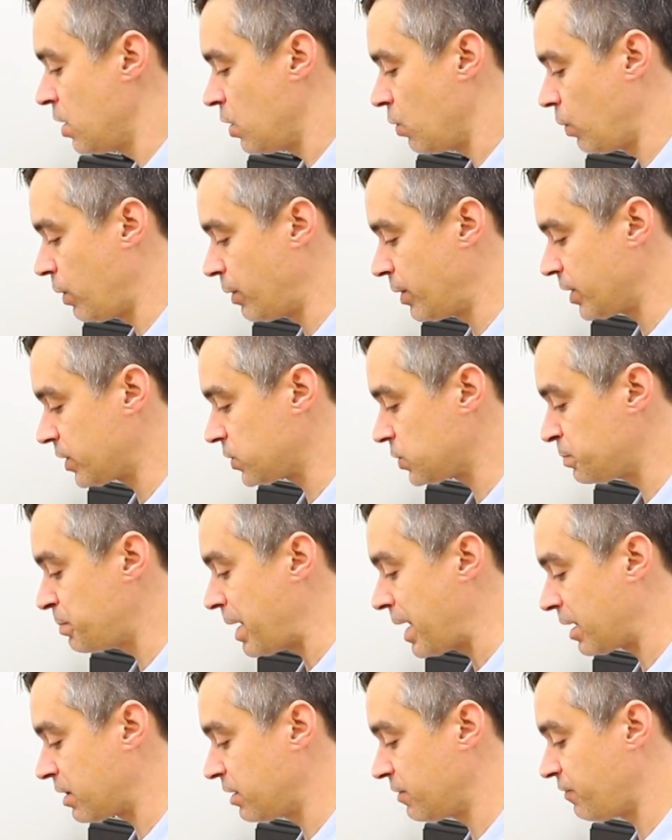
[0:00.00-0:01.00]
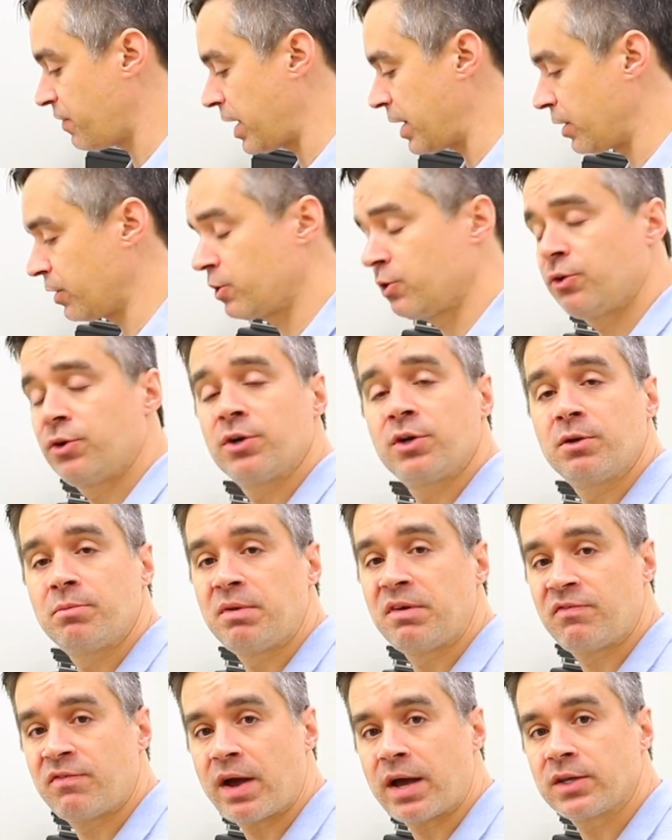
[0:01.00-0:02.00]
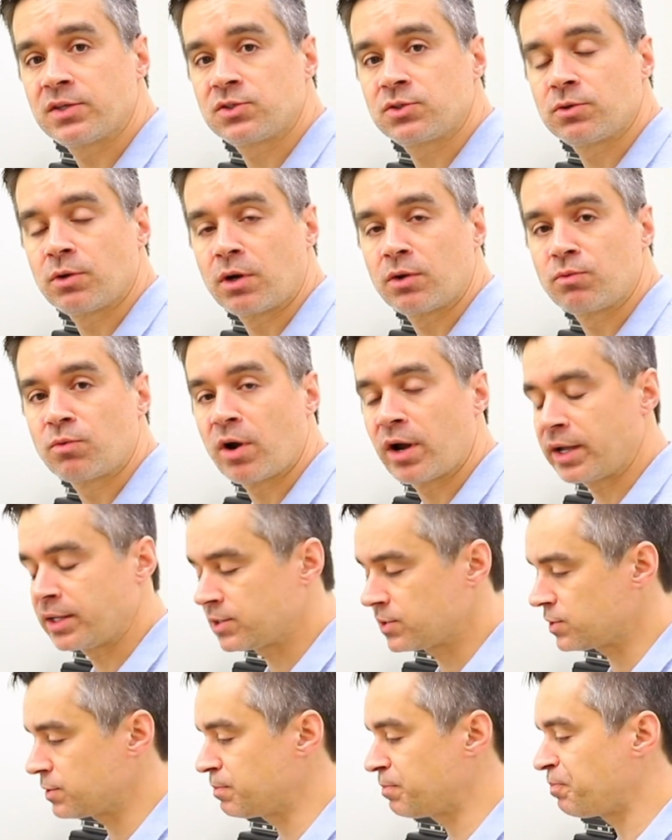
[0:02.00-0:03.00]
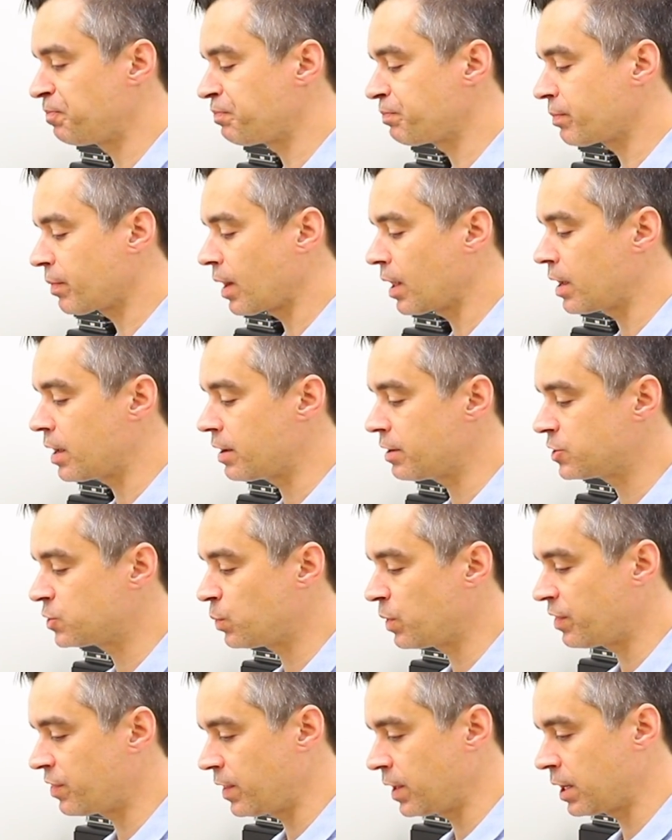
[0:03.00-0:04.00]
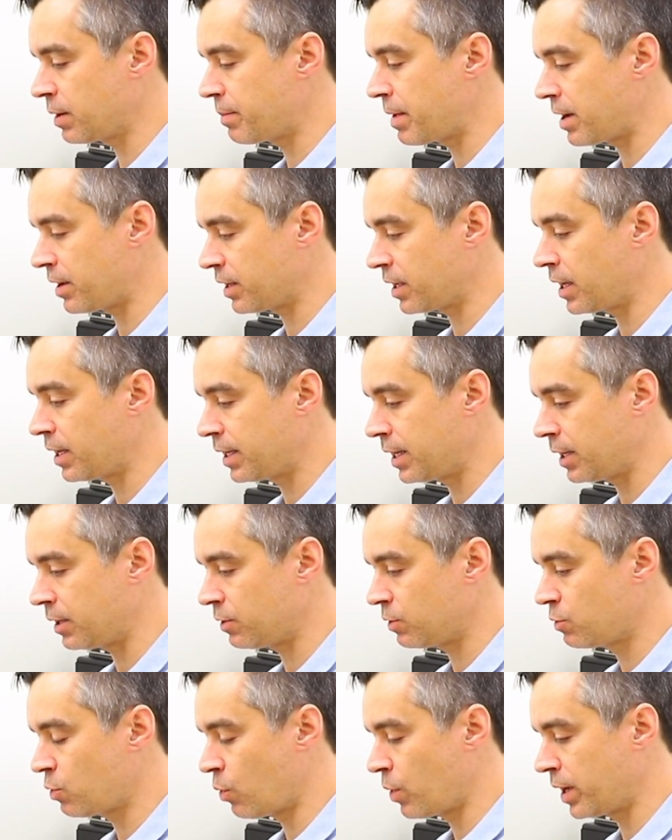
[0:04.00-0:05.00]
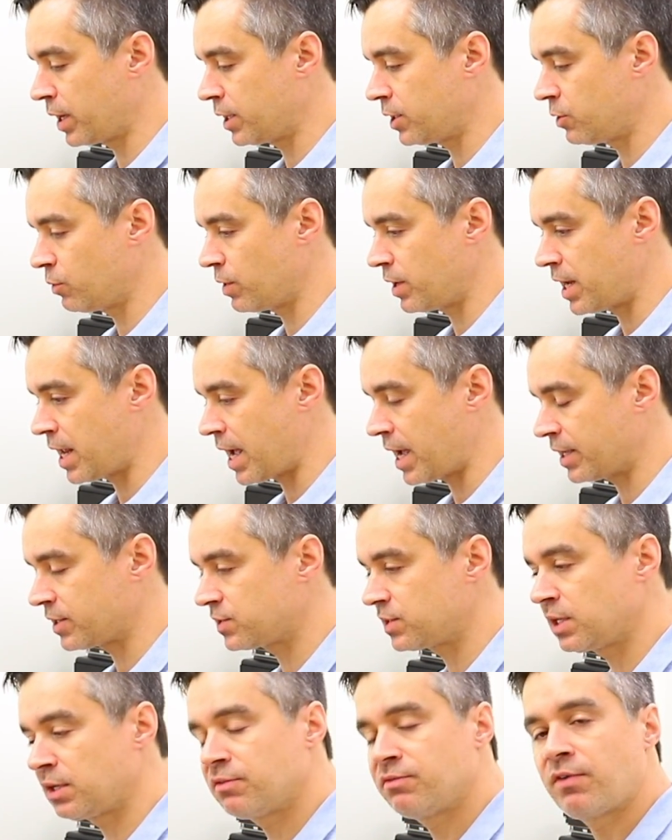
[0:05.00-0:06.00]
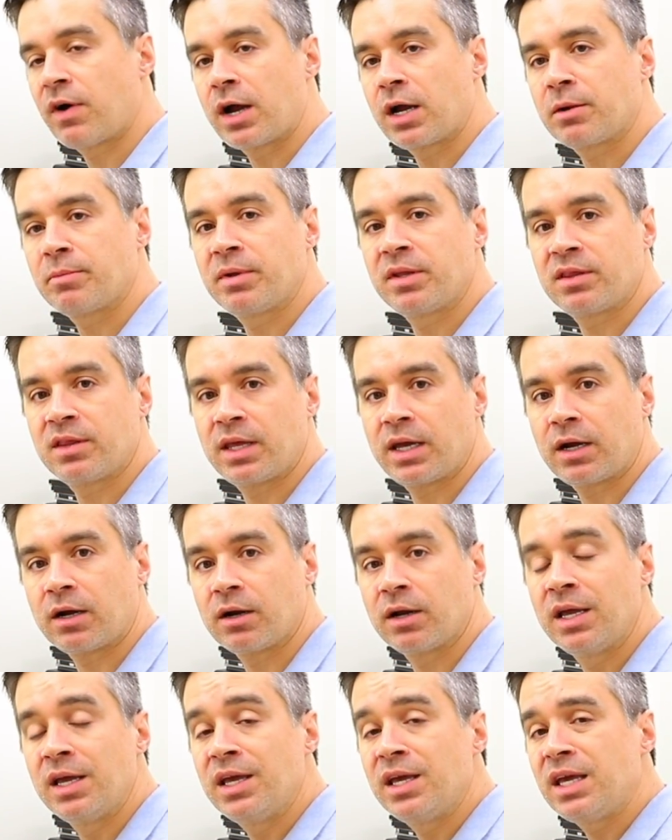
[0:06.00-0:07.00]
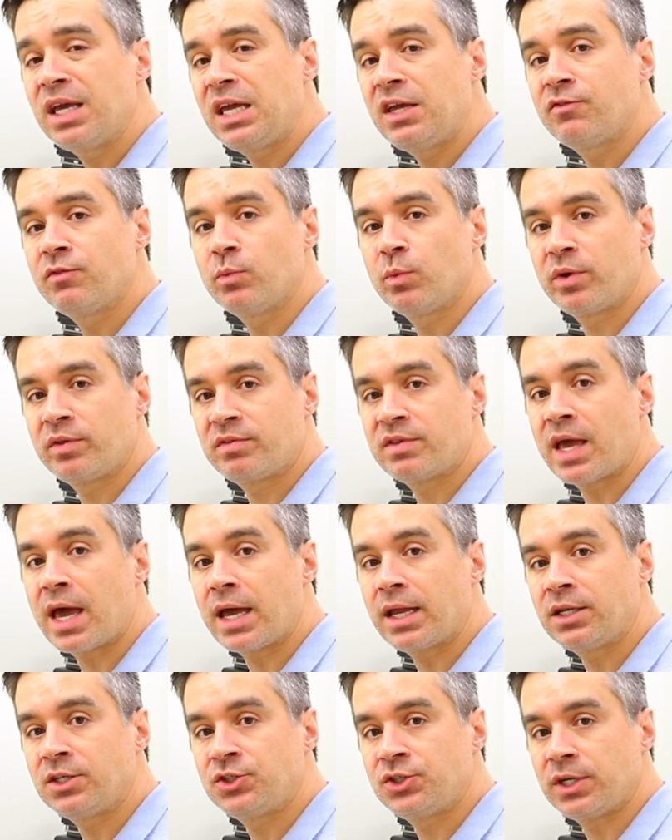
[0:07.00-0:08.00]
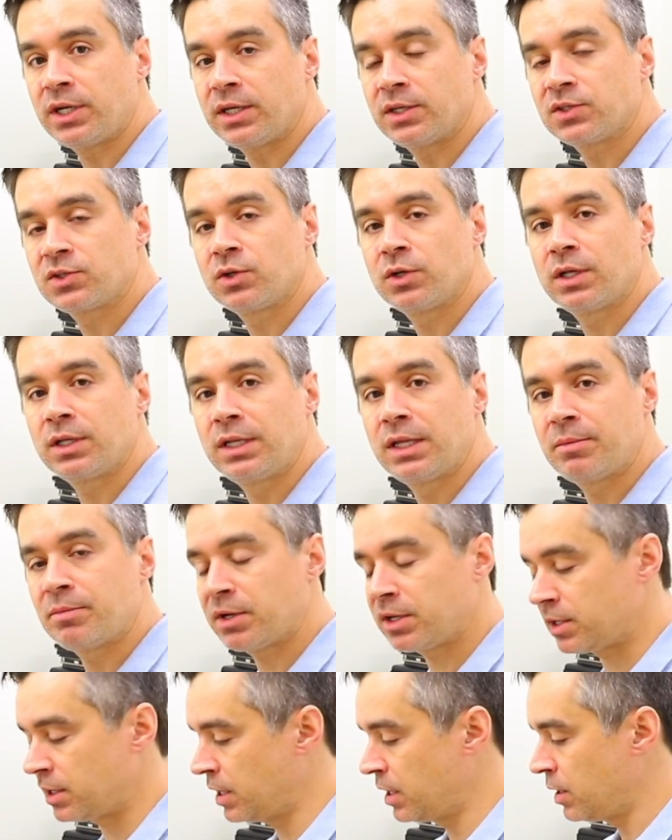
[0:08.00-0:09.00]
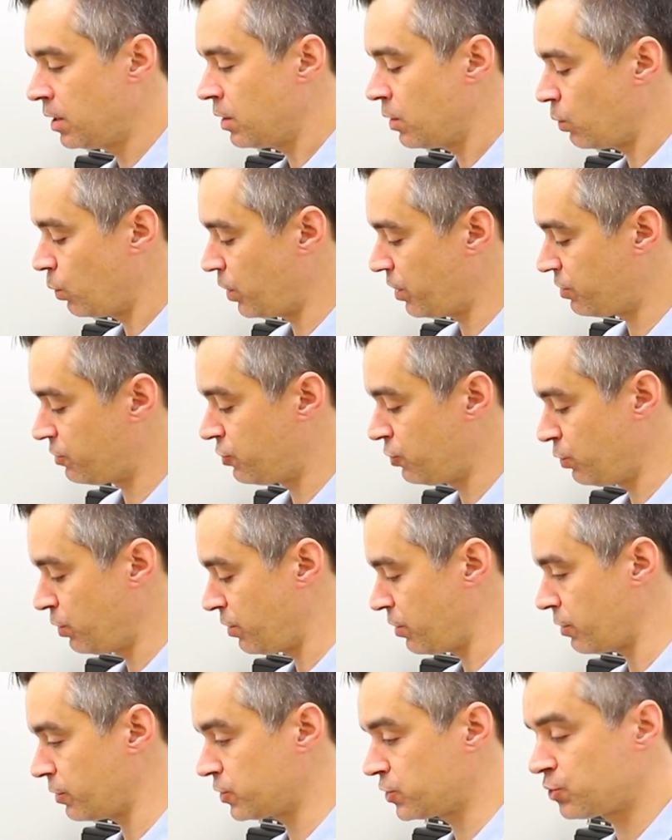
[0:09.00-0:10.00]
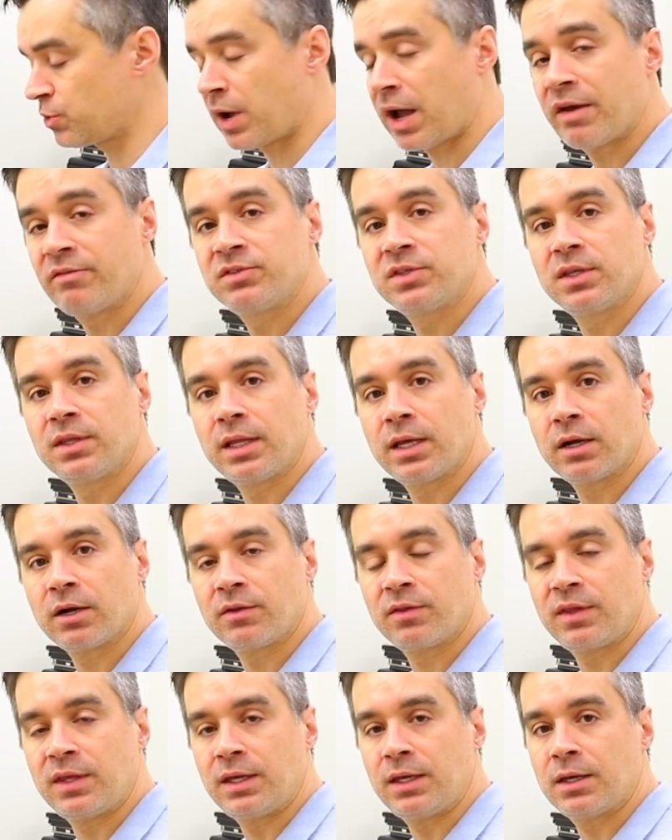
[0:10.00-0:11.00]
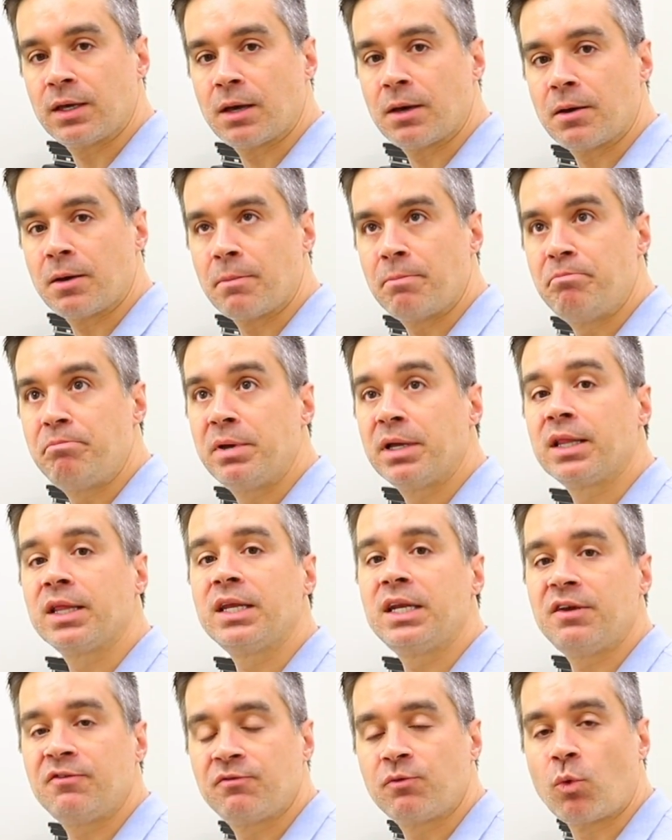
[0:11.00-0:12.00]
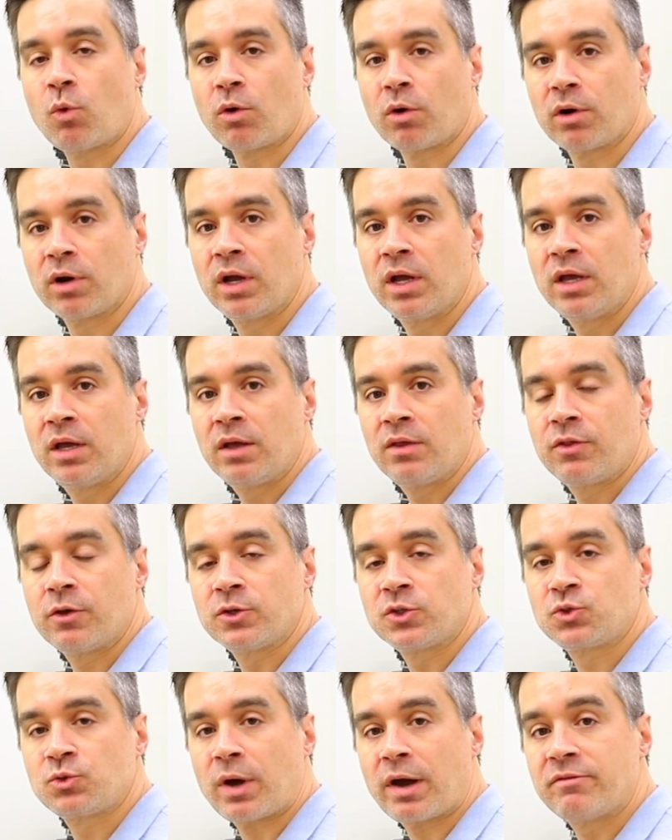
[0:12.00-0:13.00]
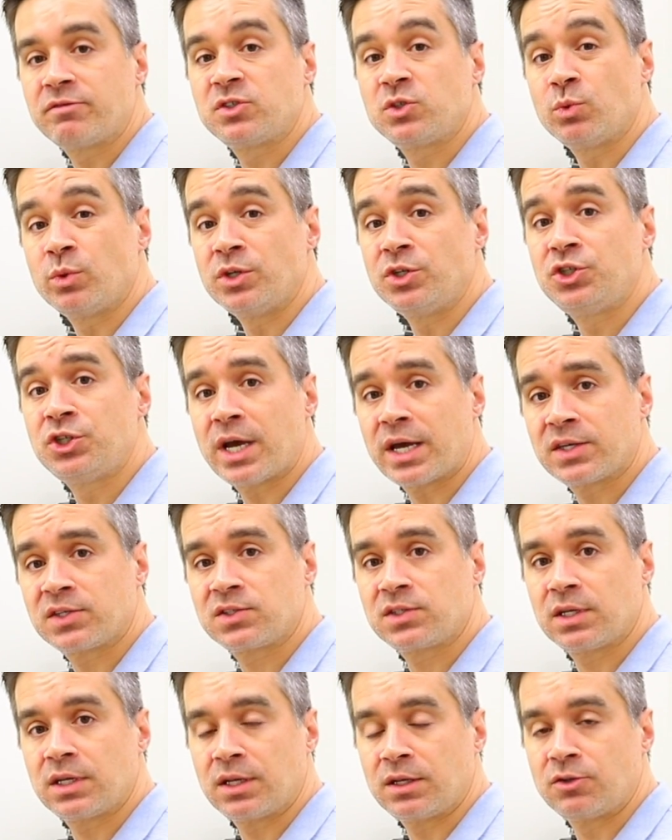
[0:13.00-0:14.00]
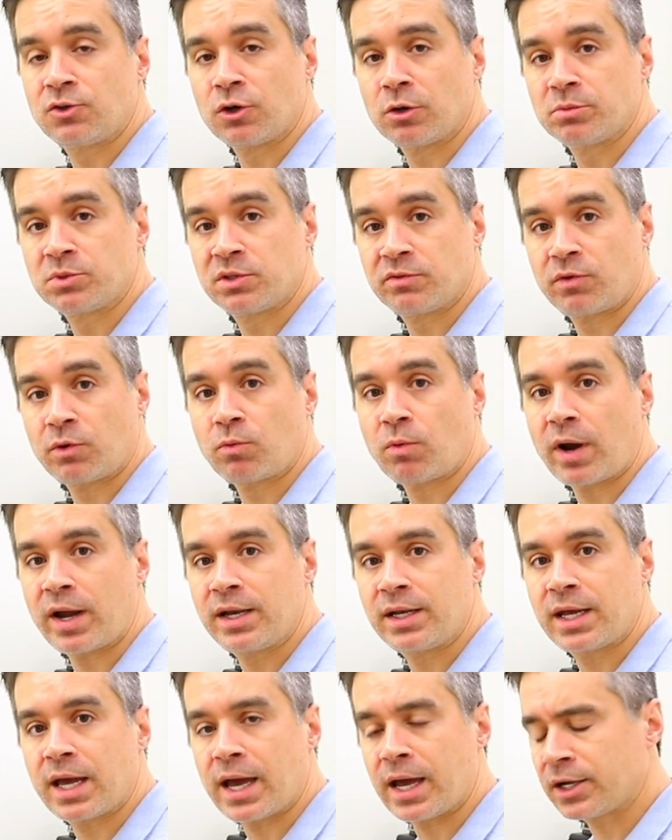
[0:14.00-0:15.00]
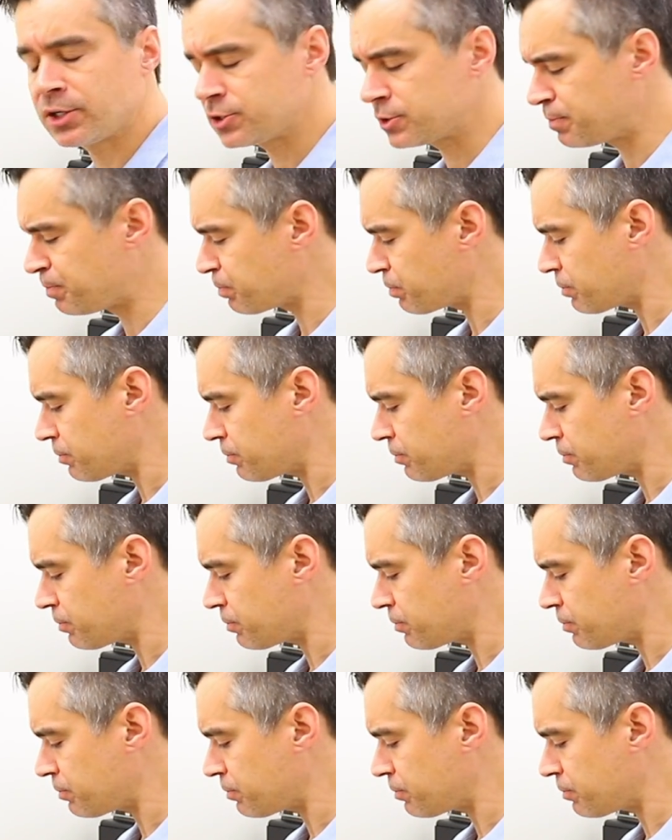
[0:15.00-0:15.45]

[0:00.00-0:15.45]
We would expect the fire to be faster on writes. As we think about, again, going into a NAS, the environment there even with 10G, is going to limit with two of those drives in there the ability for those drives to ingest in terms of a write cache.